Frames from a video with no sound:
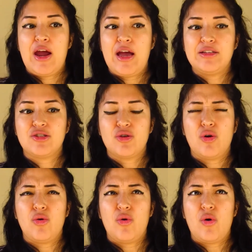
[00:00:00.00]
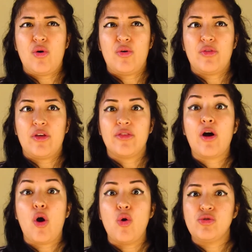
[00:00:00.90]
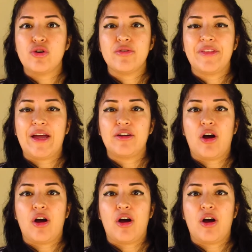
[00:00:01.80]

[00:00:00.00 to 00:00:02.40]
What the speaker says: And so the owner of that